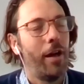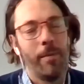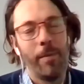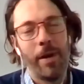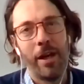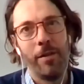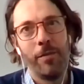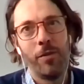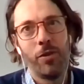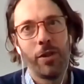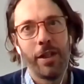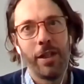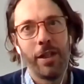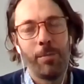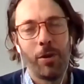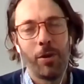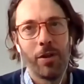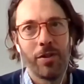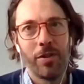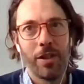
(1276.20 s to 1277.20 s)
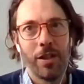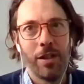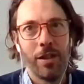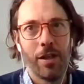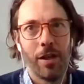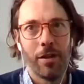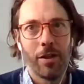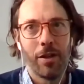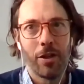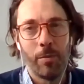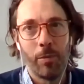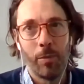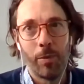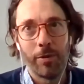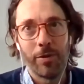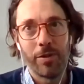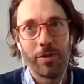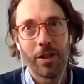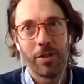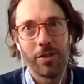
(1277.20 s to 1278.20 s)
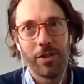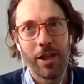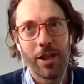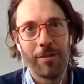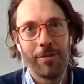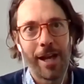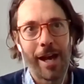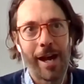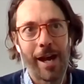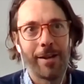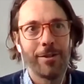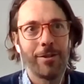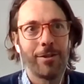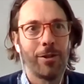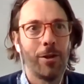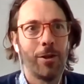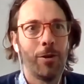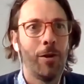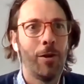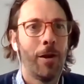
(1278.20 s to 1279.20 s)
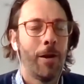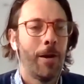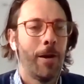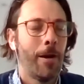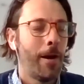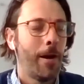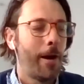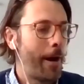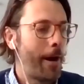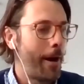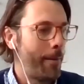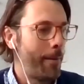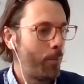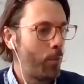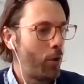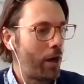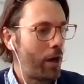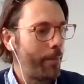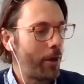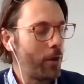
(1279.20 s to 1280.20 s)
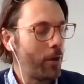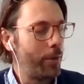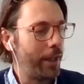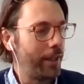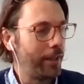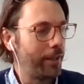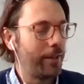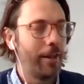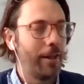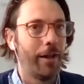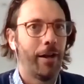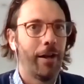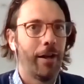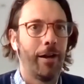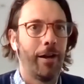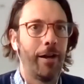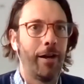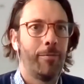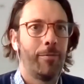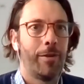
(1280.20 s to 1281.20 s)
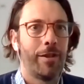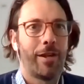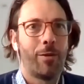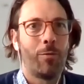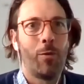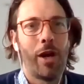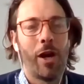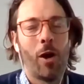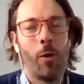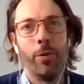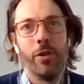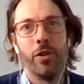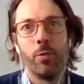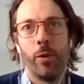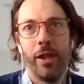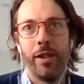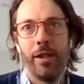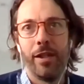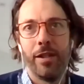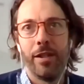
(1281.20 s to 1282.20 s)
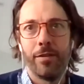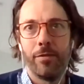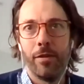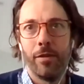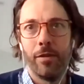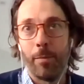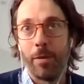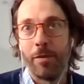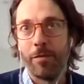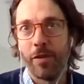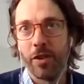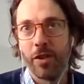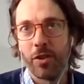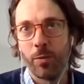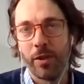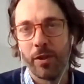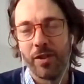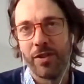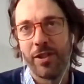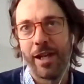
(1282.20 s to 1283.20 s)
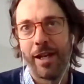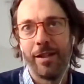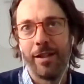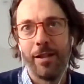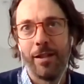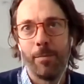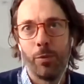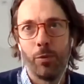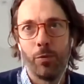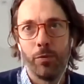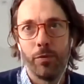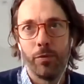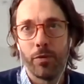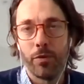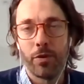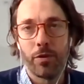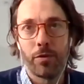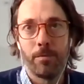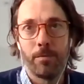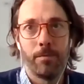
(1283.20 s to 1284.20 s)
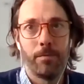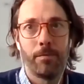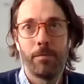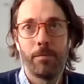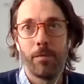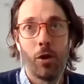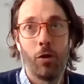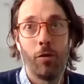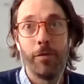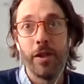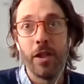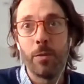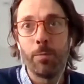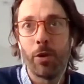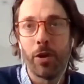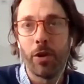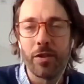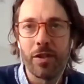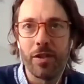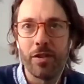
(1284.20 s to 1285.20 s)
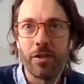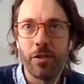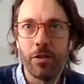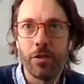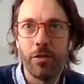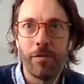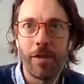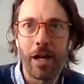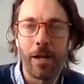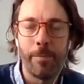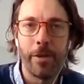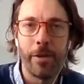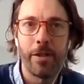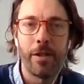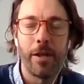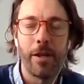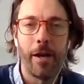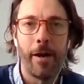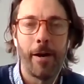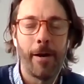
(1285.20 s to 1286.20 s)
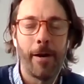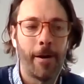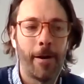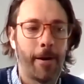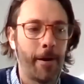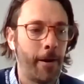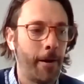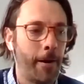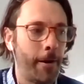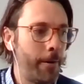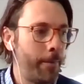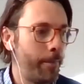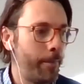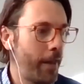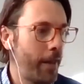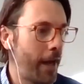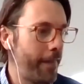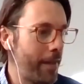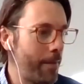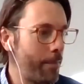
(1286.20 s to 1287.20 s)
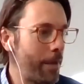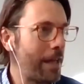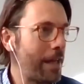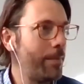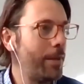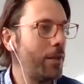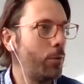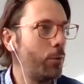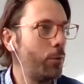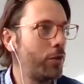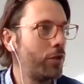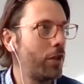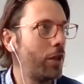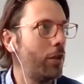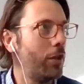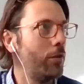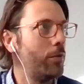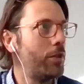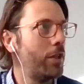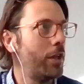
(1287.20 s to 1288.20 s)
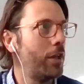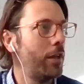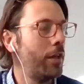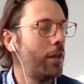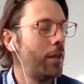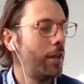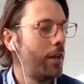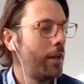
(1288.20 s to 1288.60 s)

head of trade policy at the Commonwealth Secretariat. So what I'm hoping Razak will help us with is, first to understand the importance of these policies to development, and then maybe also to